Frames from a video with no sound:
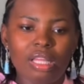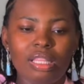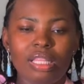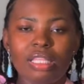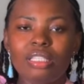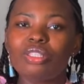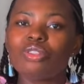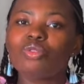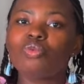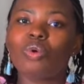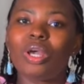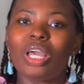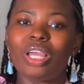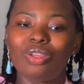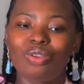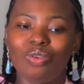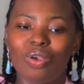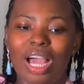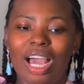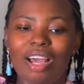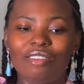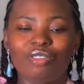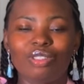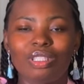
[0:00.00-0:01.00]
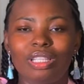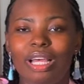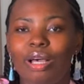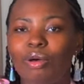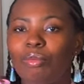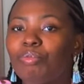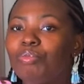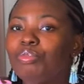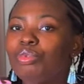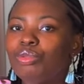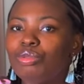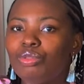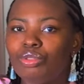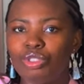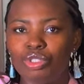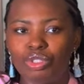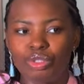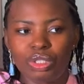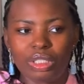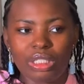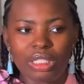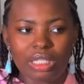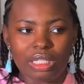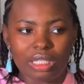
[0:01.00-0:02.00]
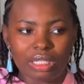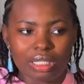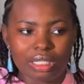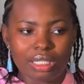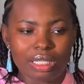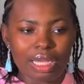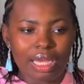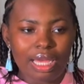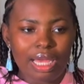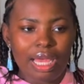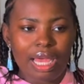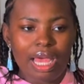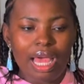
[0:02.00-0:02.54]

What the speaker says: This is where you have to now pull strings,